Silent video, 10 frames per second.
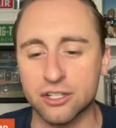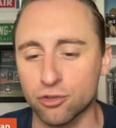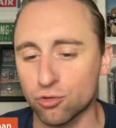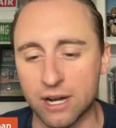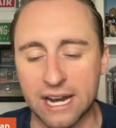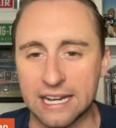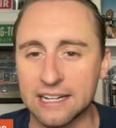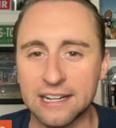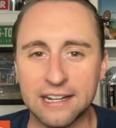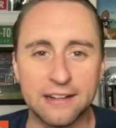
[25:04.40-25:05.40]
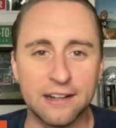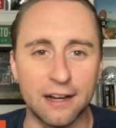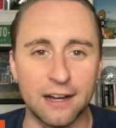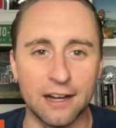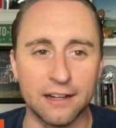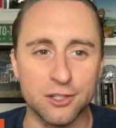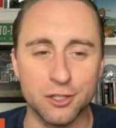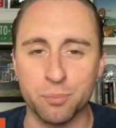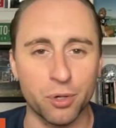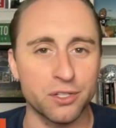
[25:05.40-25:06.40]
a great
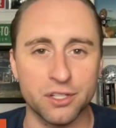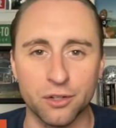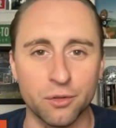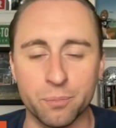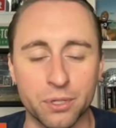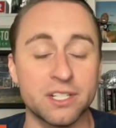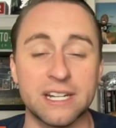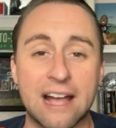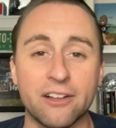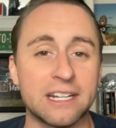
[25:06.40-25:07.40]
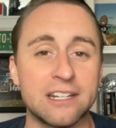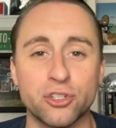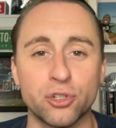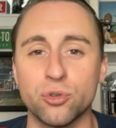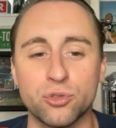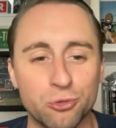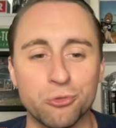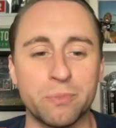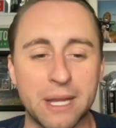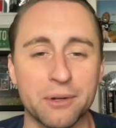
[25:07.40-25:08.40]
just personality
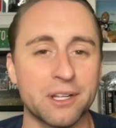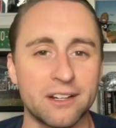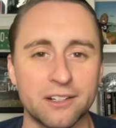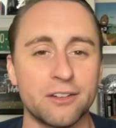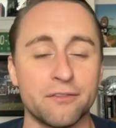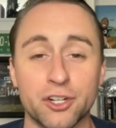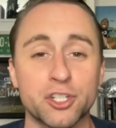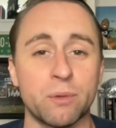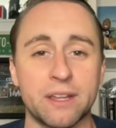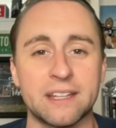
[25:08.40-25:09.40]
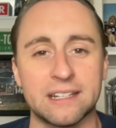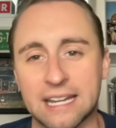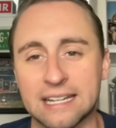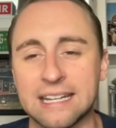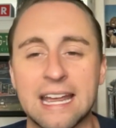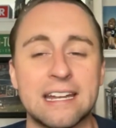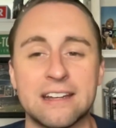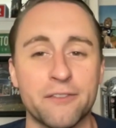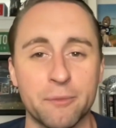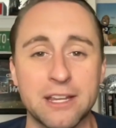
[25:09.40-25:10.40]
to be able to converse with and get
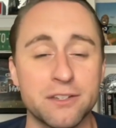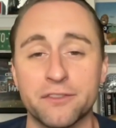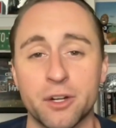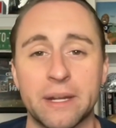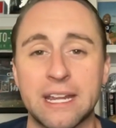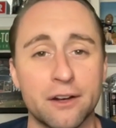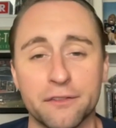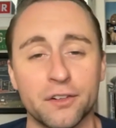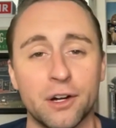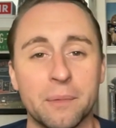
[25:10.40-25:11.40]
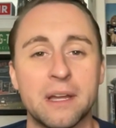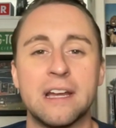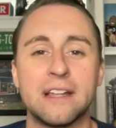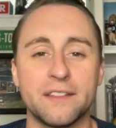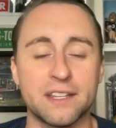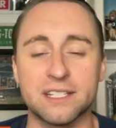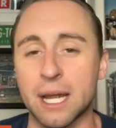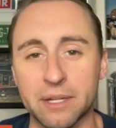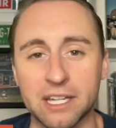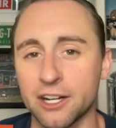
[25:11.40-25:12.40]
information from and hear from this
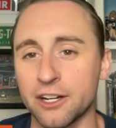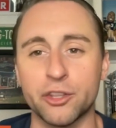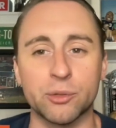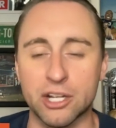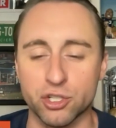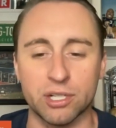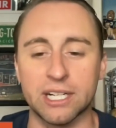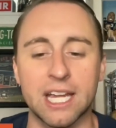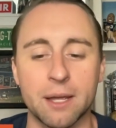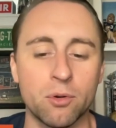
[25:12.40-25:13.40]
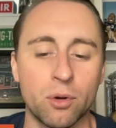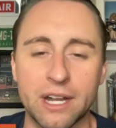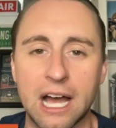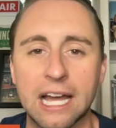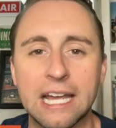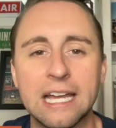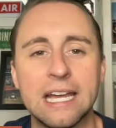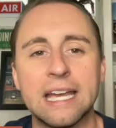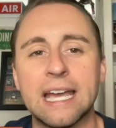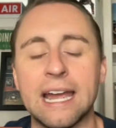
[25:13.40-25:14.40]
time of year and throughout training camp and whatnot.
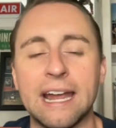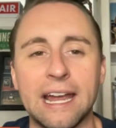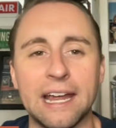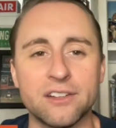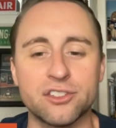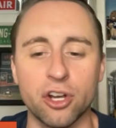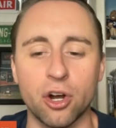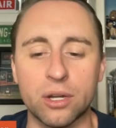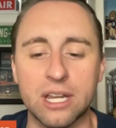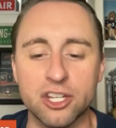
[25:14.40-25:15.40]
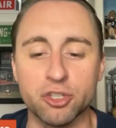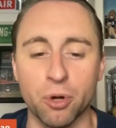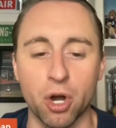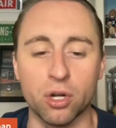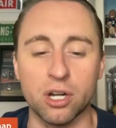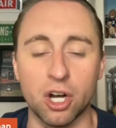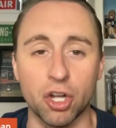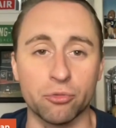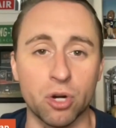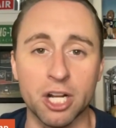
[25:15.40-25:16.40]
And so he spoke
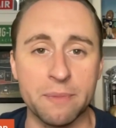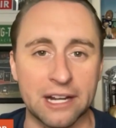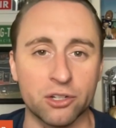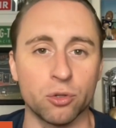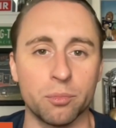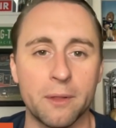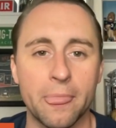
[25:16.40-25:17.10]
on the running back group.